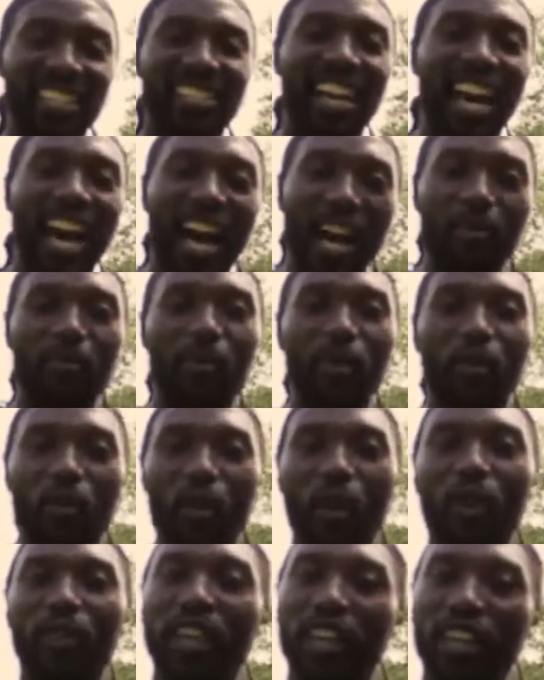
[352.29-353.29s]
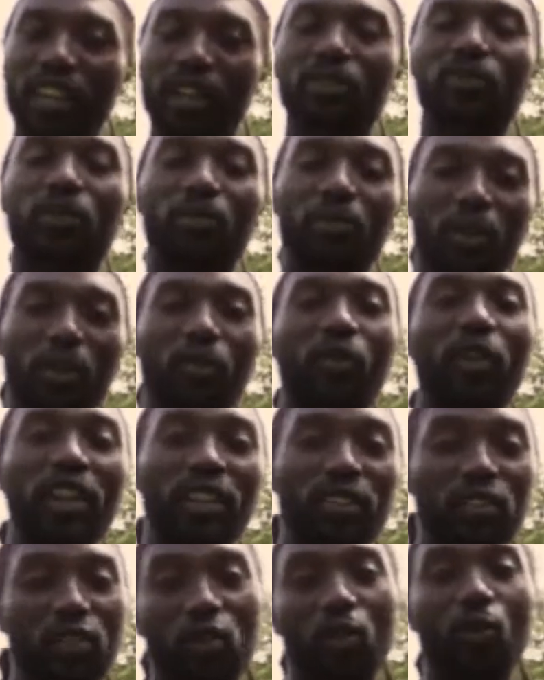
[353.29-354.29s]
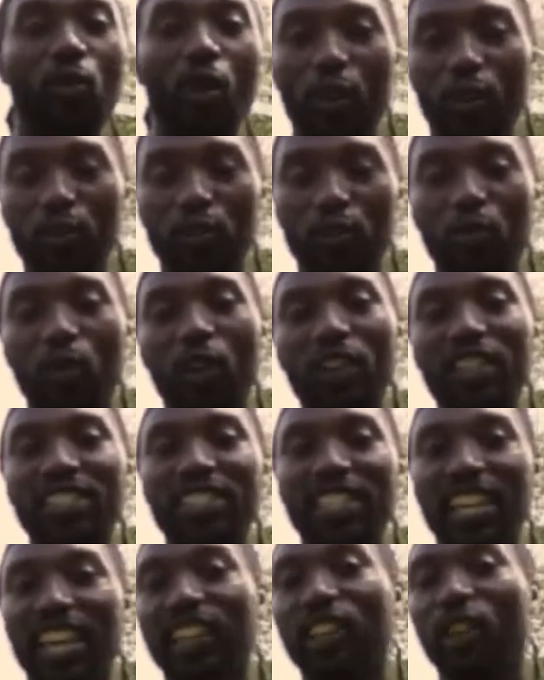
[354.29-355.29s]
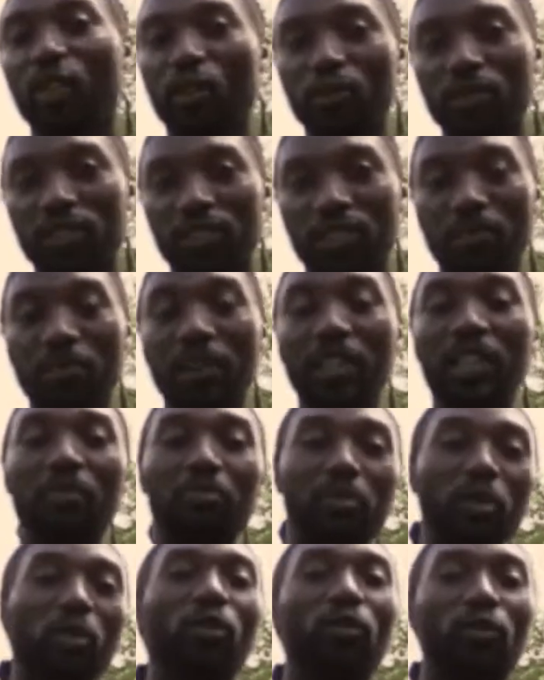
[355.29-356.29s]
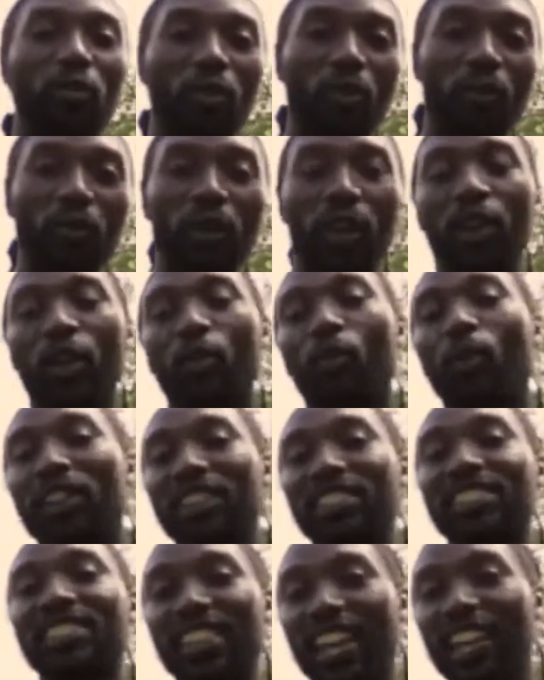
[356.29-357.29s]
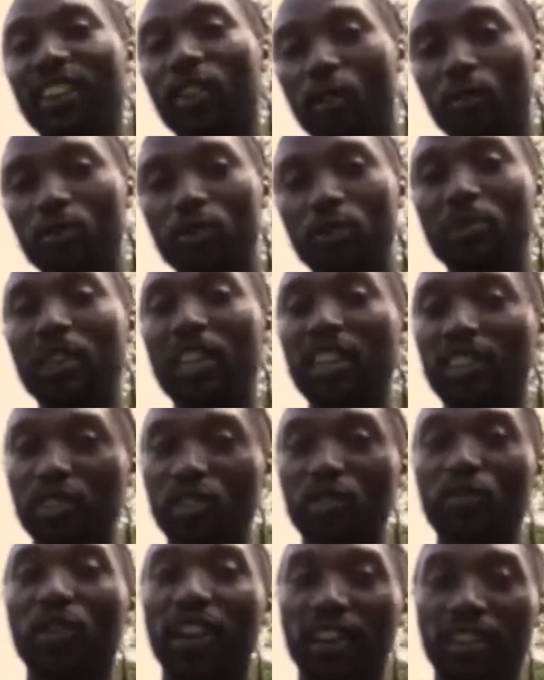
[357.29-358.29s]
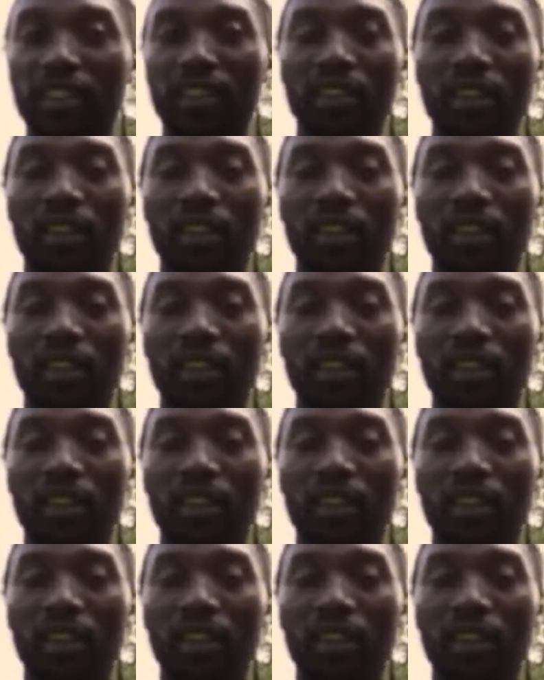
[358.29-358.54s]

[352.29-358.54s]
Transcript: is a hybrid word that comes from the Greek two words. One is kalos, meaning beautiful. One is stenos, meaning strength.